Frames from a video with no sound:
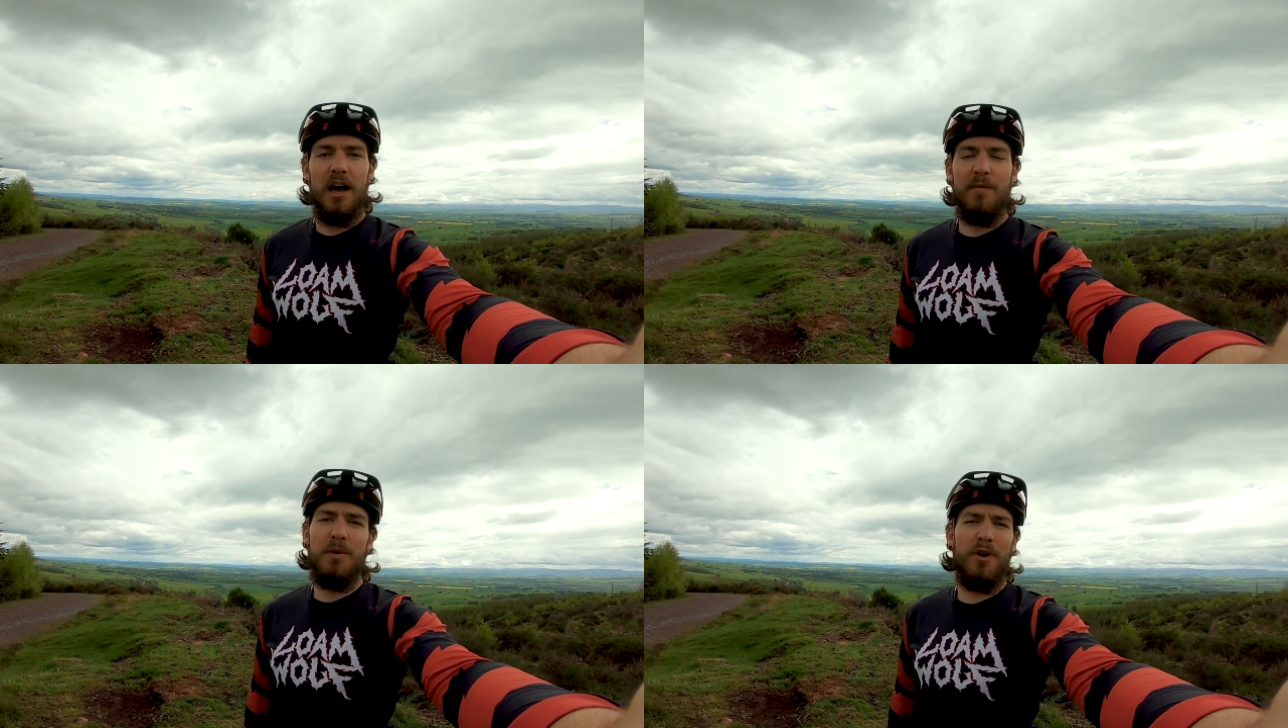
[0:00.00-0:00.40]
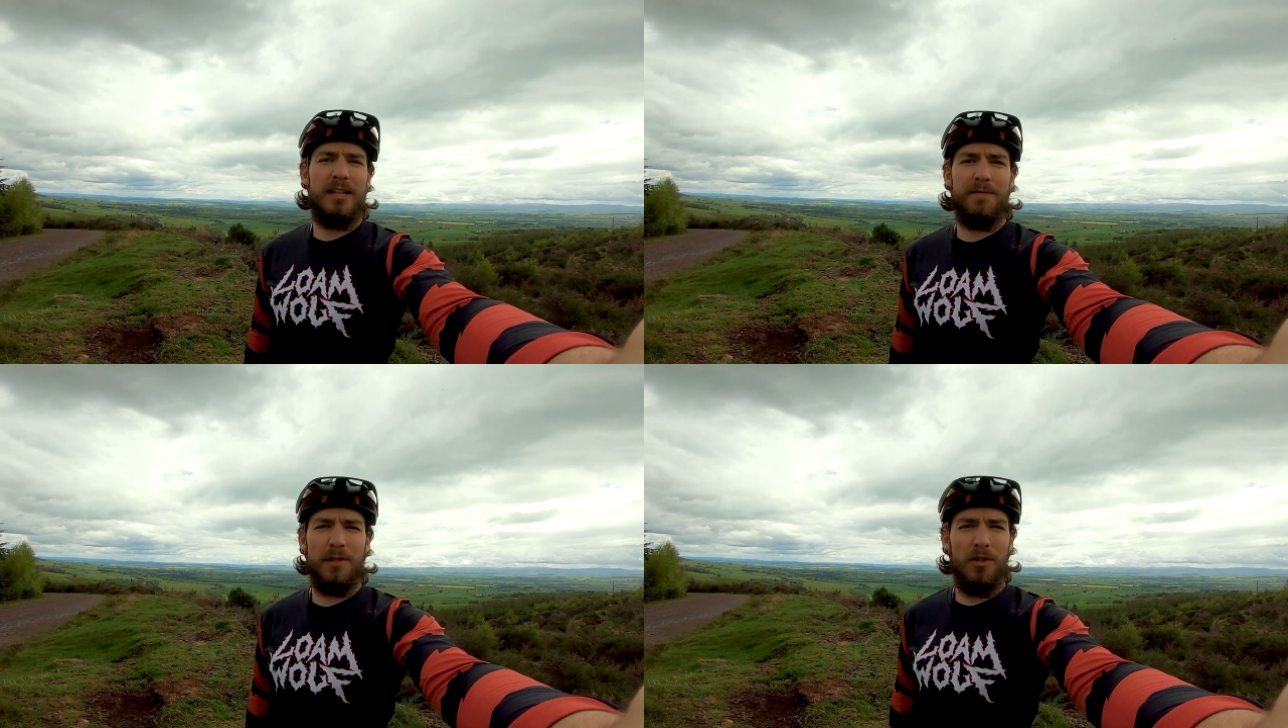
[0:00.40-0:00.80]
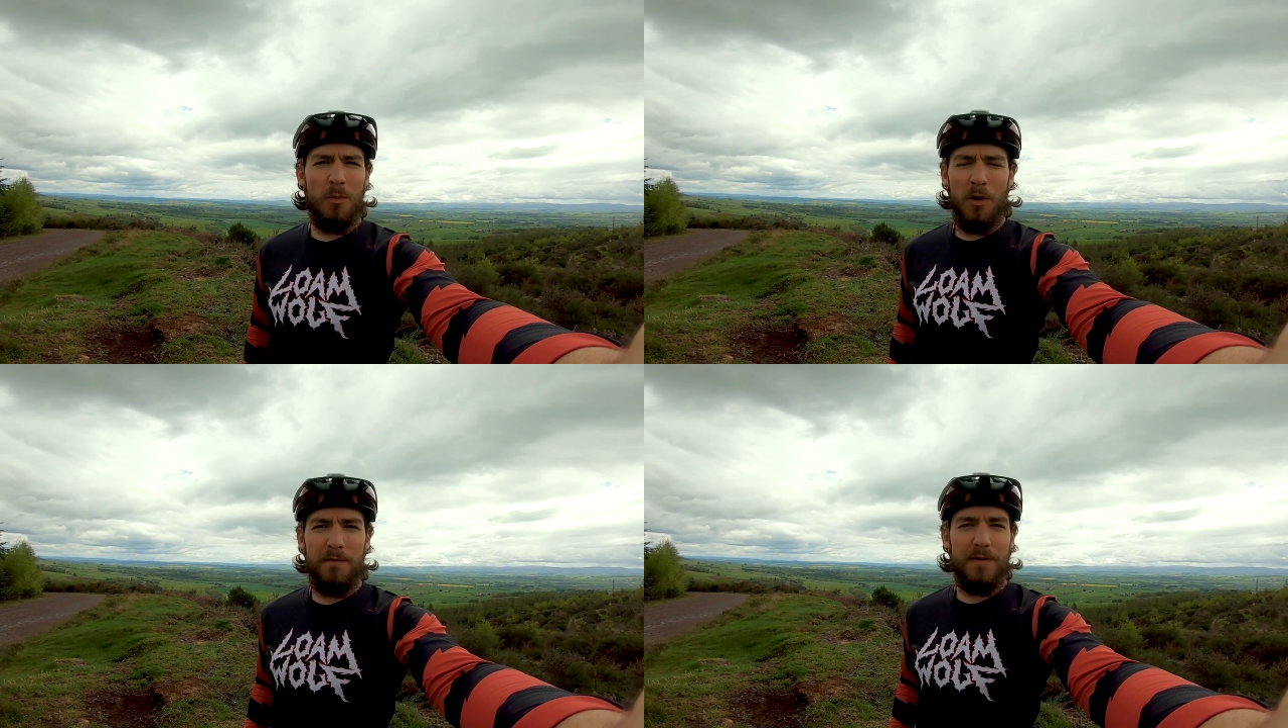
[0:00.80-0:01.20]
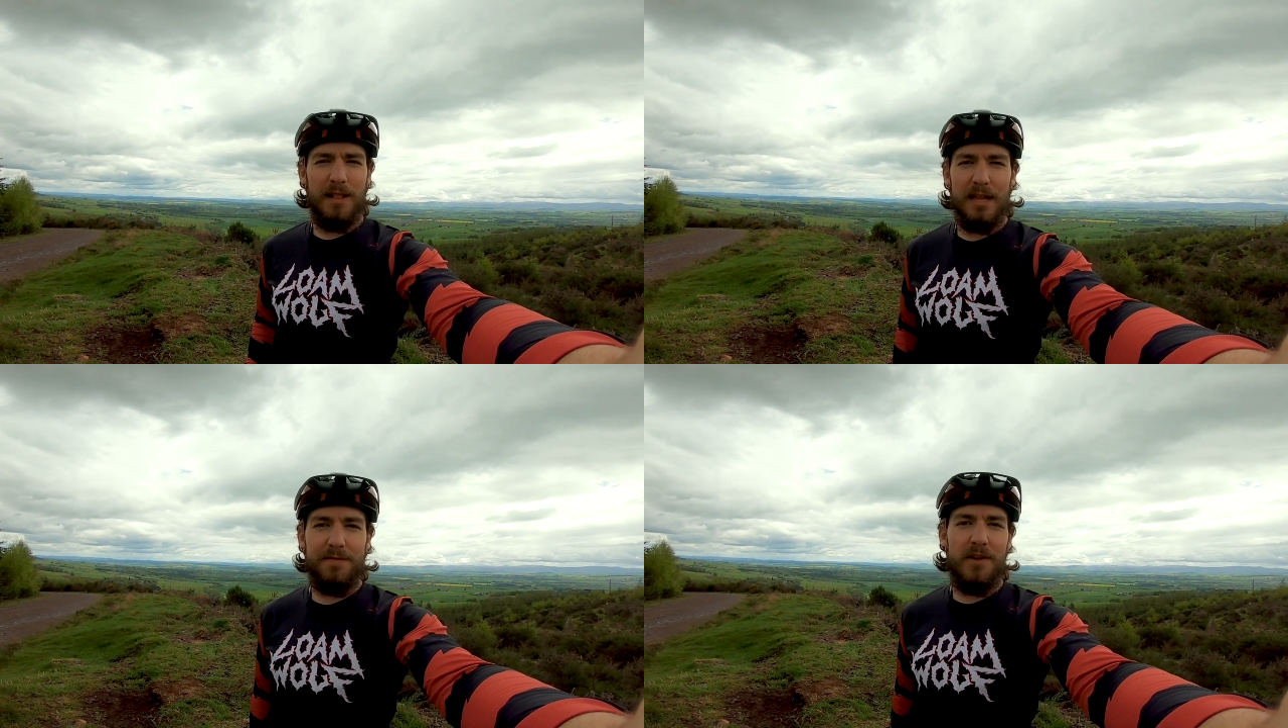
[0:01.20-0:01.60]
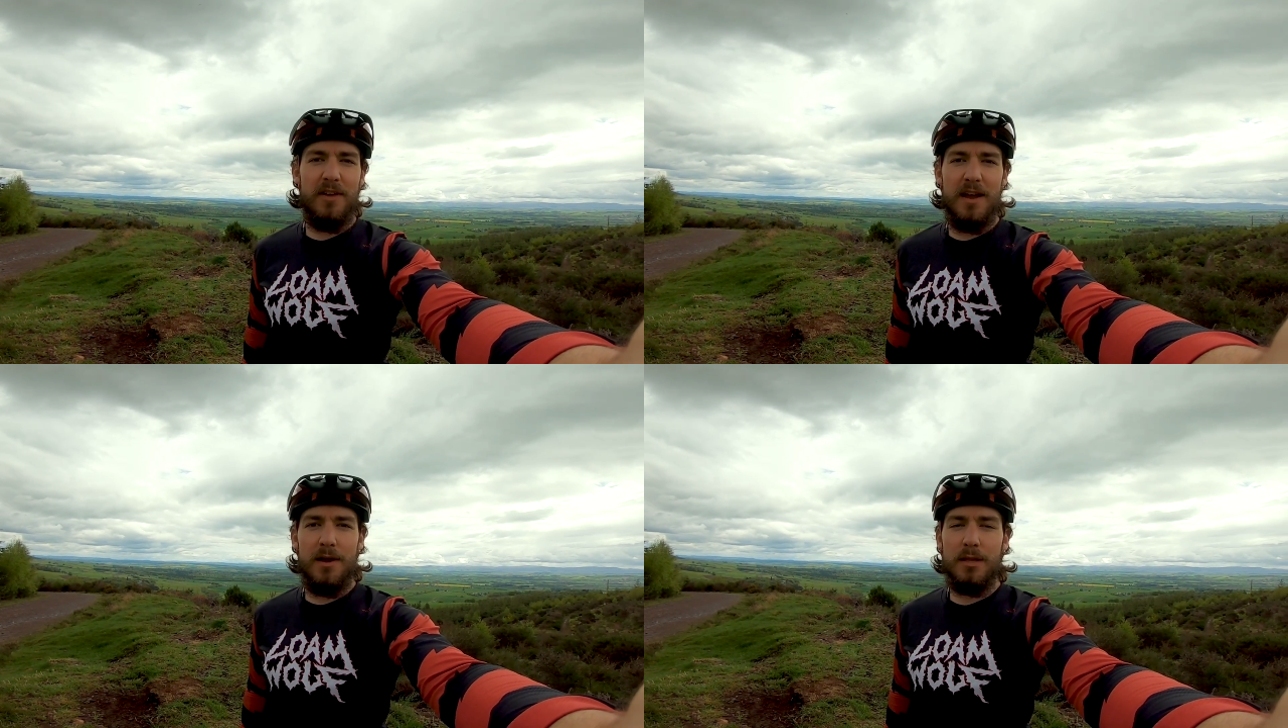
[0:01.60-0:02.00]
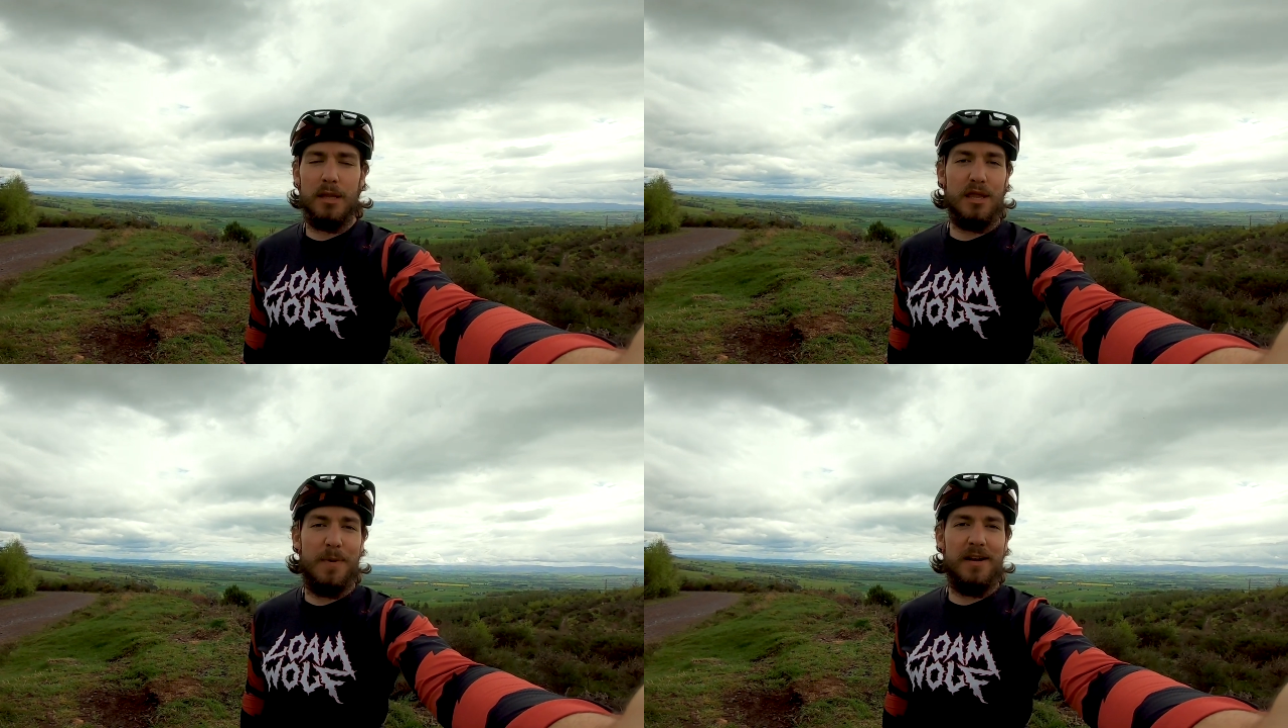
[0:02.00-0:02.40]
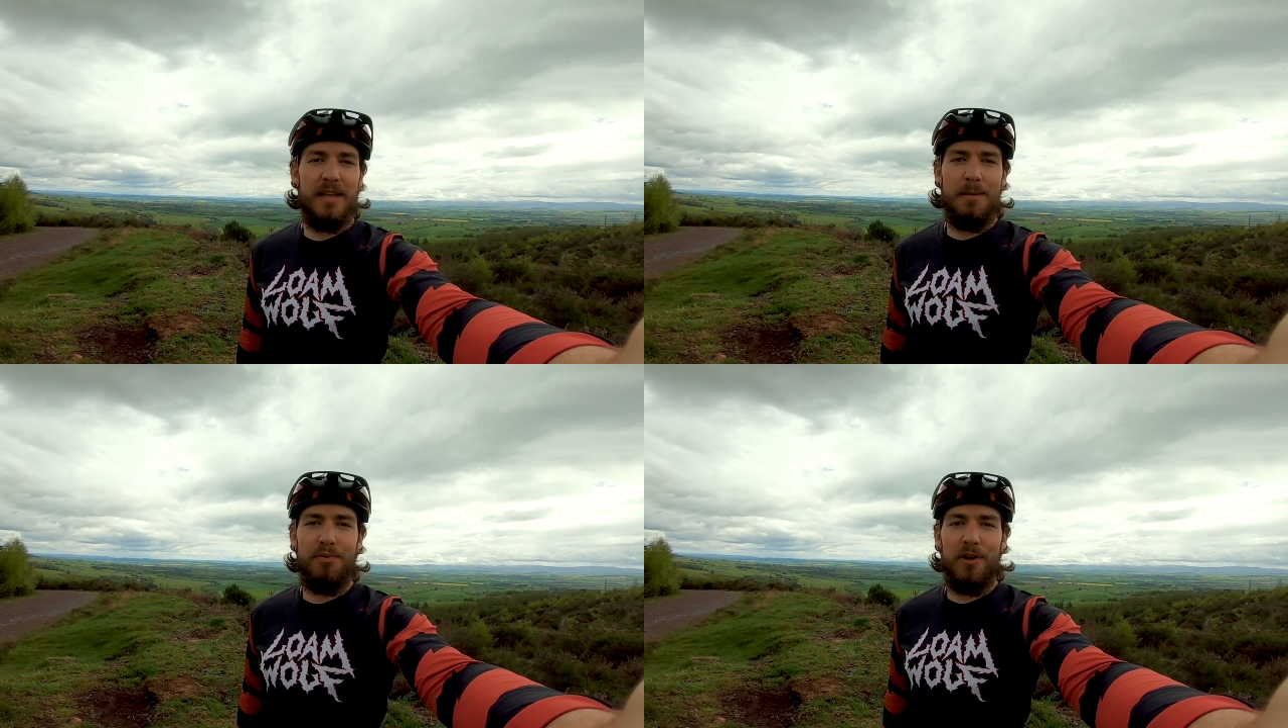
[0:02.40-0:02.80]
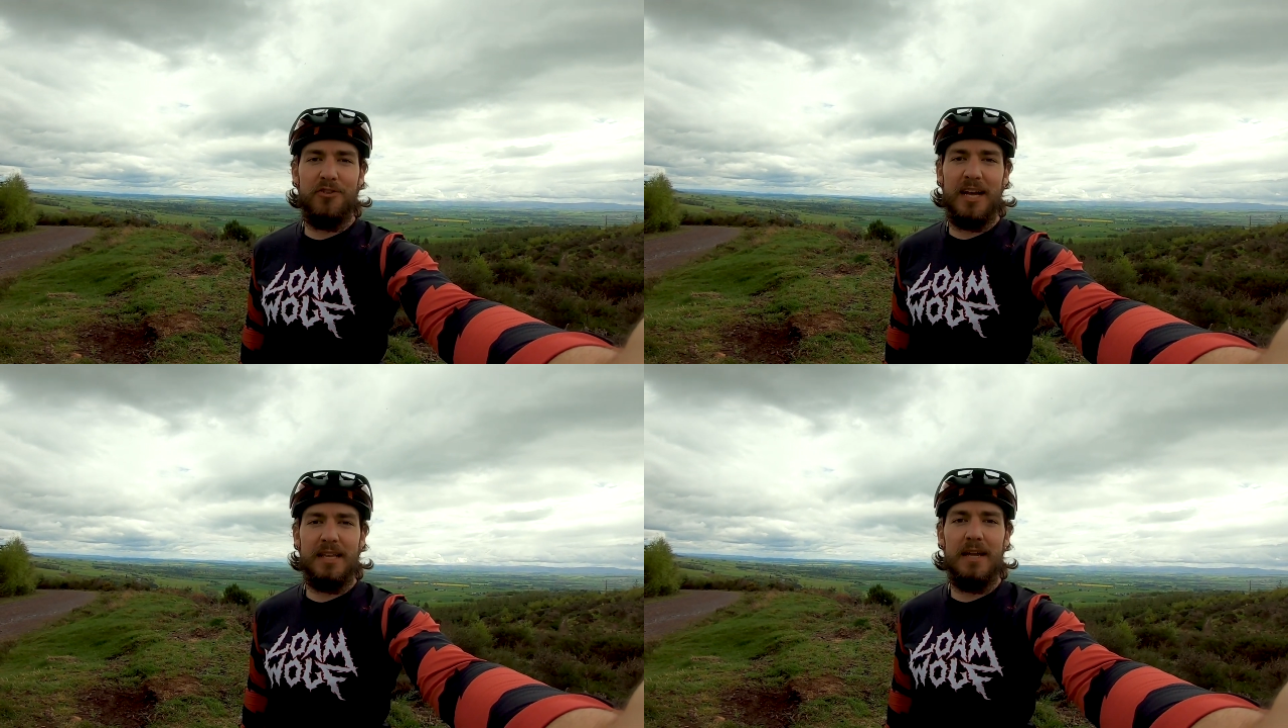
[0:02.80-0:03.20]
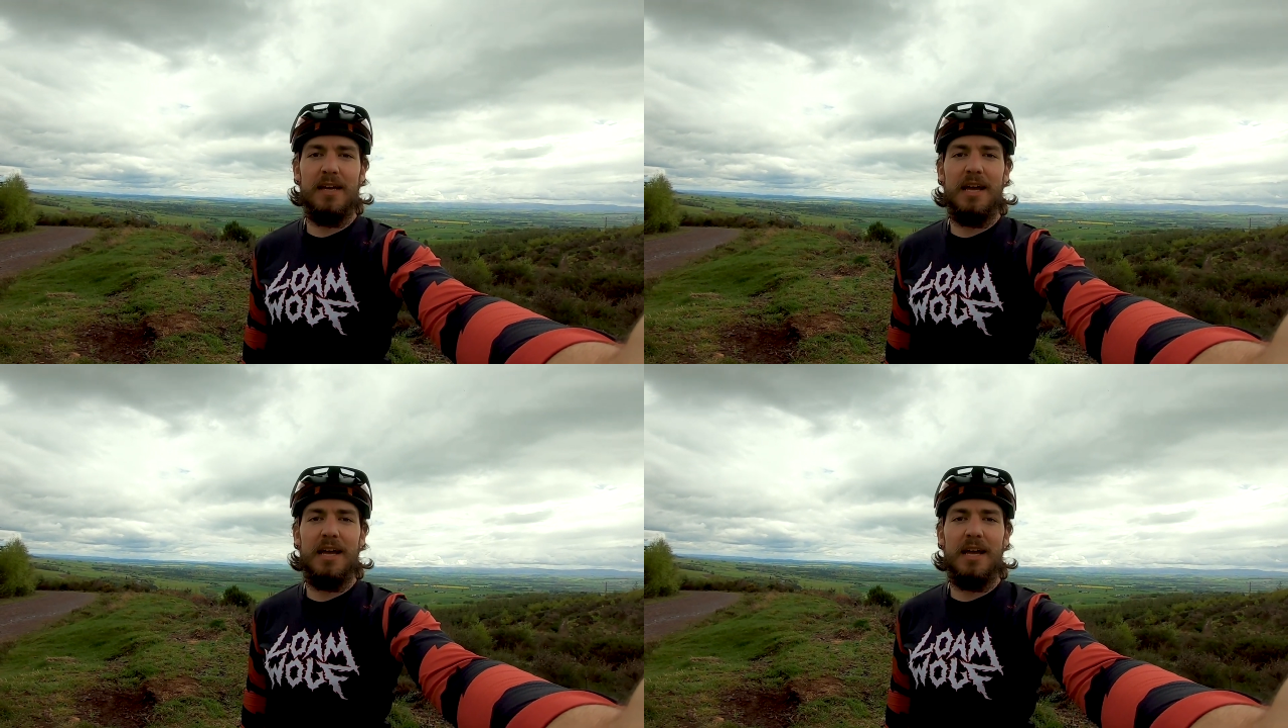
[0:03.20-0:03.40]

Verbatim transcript: I've been writing for the Loam Wolf for the last few years as a spare time project,